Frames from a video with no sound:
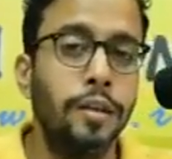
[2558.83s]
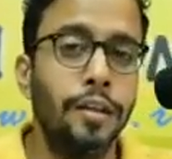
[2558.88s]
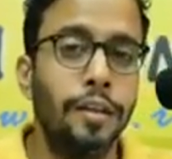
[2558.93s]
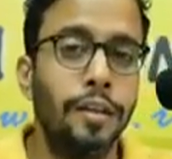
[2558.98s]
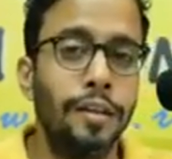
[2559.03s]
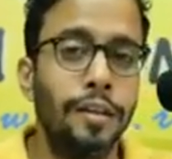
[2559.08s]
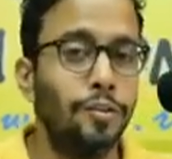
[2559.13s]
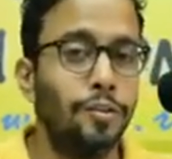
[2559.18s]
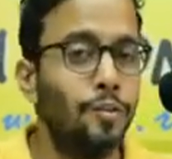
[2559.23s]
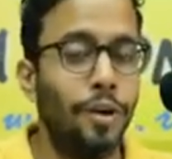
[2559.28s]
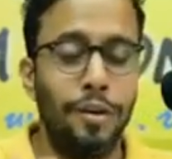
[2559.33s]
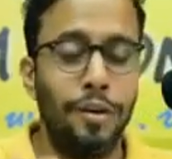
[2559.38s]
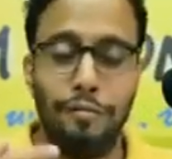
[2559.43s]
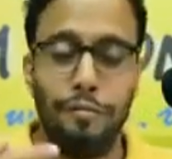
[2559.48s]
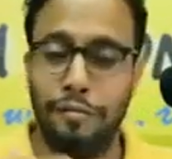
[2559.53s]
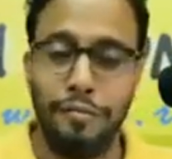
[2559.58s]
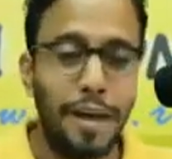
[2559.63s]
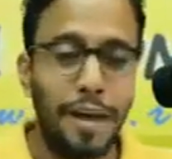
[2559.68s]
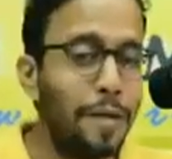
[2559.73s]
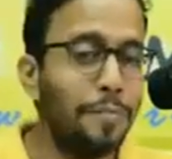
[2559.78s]
You have a
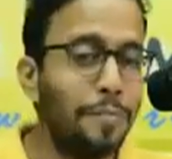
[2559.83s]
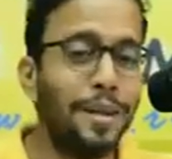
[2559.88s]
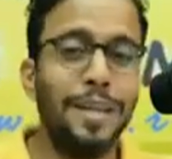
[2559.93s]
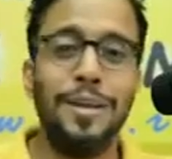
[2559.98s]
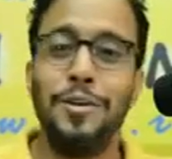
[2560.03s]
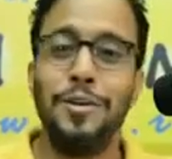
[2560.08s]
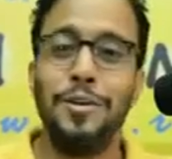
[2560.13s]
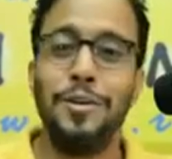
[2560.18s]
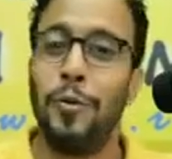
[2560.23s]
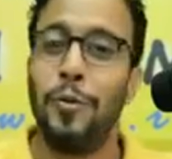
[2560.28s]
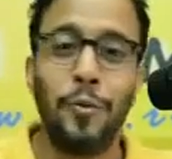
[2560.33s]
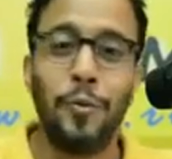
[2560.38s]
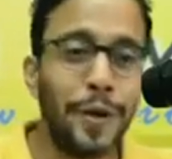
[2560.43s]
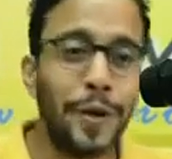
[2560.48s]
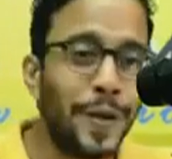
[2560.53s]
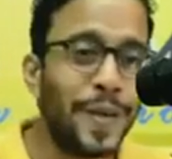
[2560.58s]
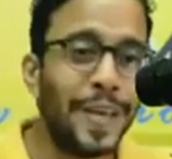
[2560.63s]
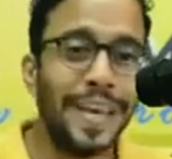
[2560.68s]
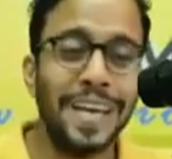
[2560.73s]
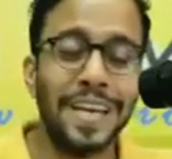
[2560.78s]
family, you're
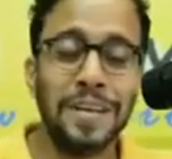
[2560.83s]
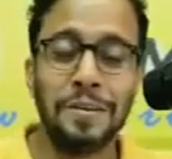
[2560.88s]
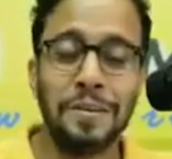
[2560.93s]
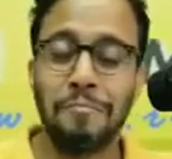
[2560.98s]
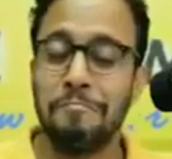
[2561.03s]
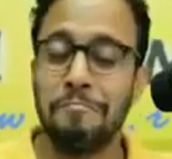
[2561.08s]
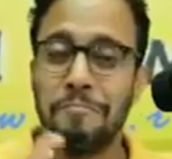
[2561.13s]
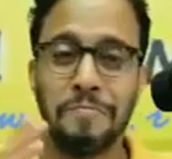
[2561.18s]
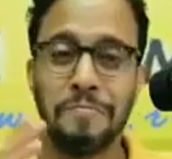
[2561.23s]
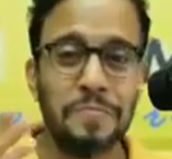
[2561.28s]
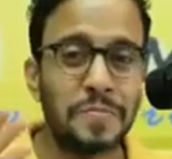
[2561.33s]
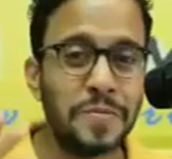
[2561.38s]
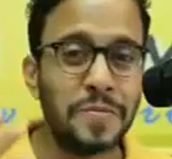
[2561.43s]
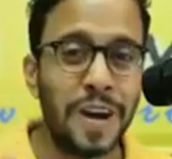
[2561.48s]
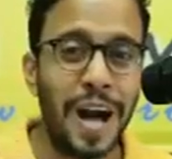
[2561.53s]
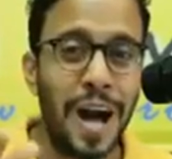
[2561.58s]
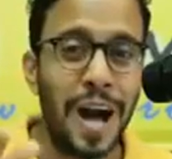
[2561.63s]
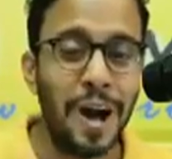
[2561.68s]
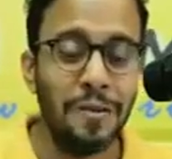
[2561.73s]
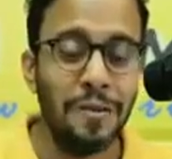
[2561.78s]
working.
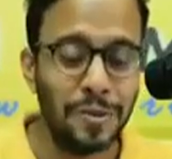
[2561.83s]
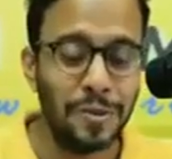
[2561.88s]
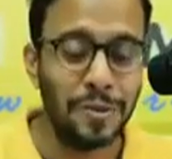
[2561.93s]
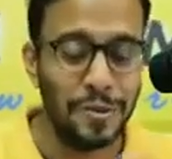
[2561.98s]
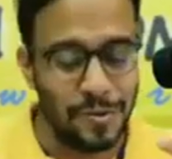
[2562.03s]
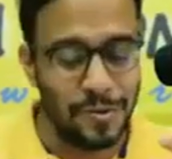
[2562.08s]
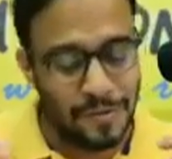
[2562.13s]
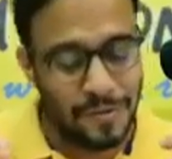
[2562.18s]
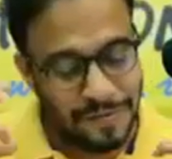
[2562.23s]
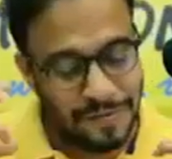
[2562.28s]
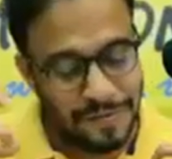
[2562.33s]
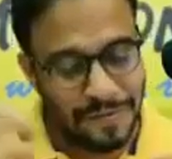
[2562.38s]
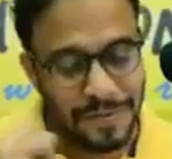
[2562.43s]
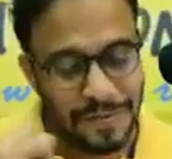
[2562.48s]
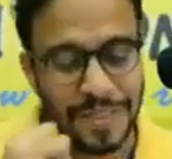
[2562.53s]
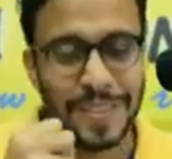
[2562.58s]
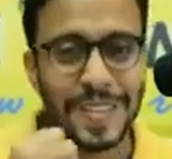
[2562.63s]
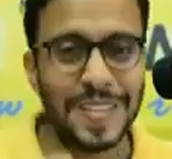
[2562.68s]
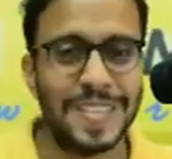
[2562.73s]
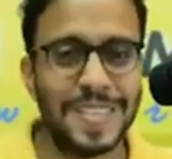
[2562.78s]
How do you
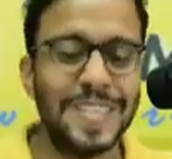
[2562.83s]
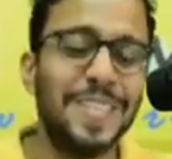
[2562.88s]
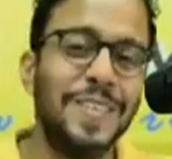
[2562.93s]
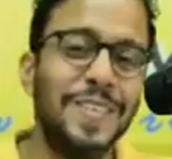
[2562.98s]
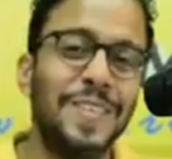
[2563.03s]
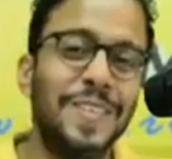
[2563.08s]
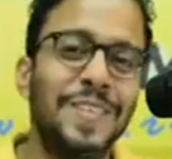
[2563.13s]
fit this in?